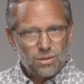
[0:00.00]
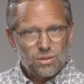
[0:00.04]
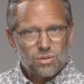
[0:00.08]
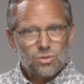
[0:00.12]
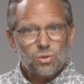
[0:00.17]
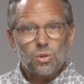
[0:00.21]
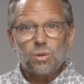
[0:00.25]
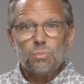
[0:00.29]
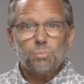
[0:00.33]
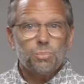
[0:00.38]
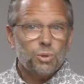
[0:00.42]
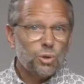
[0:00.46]

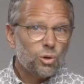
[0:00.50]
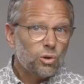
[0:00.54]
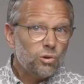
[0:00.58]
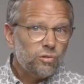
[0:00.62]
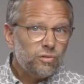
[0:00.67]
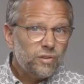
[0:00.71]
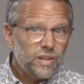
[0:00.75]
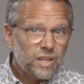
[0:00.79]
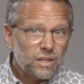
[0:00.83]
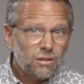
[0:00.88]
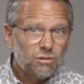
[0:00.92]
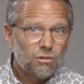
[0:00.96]
So the
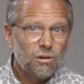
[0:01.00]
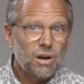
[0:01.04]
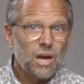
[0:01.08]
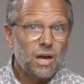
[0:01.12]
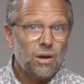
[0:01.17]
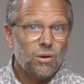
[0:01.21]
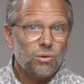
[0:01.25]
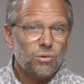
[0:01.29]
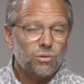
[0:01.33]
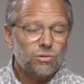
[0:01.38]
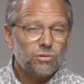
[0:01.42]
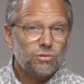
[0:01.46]
proving
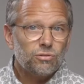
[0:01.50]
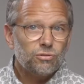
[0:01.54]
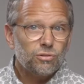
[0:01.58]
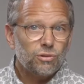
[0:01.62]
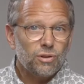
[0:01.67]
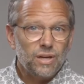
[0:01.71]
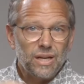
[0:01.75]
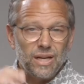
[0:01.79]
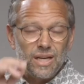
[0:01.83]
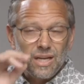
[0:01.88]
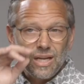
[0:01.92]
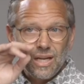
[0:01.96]
ground
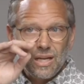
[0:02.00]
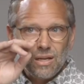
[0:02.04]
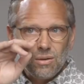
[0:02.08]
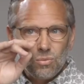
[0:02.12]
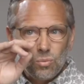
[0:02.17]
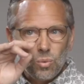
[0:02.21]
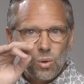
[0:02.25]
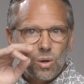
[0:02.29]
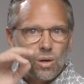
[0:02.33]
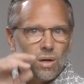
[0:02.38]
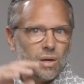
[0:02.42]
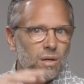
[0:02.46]
for
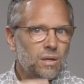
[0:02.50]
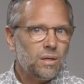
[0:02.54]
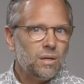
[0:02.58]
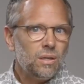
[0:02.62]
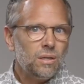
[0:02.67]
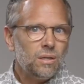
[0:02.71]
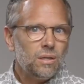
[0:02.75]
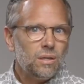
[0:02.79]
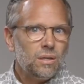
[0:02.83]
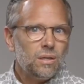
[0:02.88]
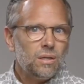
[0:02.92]
anyone